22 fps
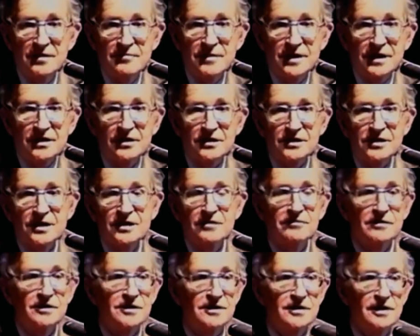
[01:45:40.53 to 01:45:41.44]
because he
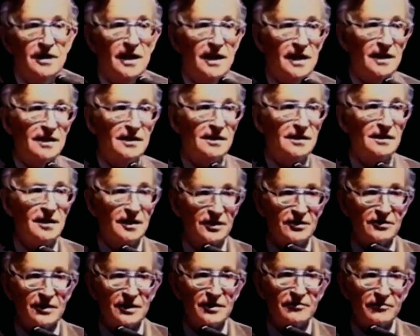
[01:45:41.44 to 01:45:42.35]
was letting the
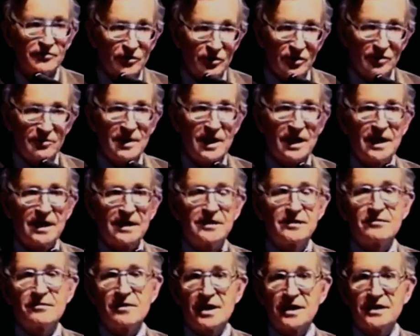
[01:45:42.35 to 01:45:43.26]
country fall behind
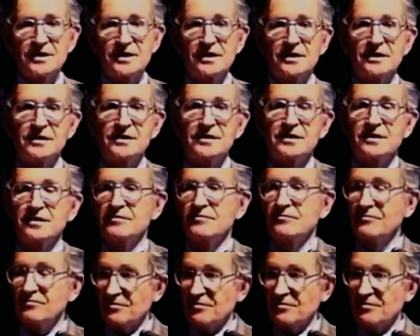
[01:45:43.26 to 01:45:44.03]
the Russians and